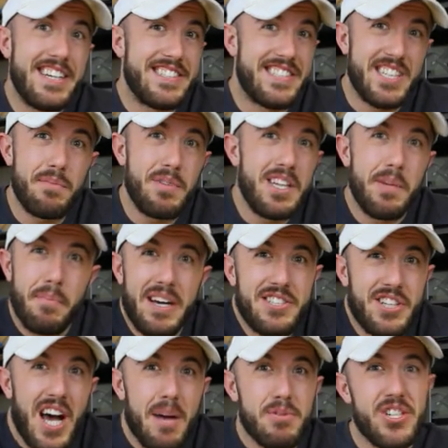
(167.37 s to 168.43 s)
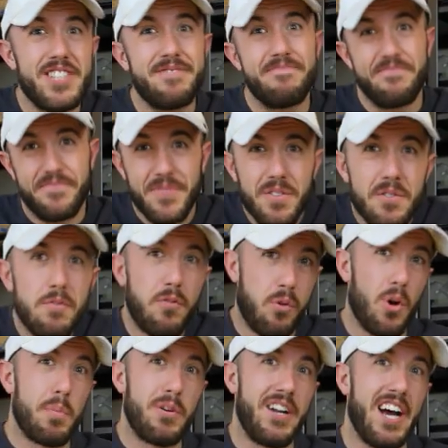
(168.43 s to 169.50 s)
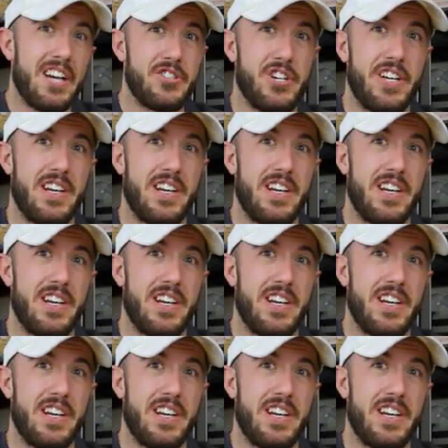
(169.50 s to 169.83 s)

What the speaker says: is simply the best option for production.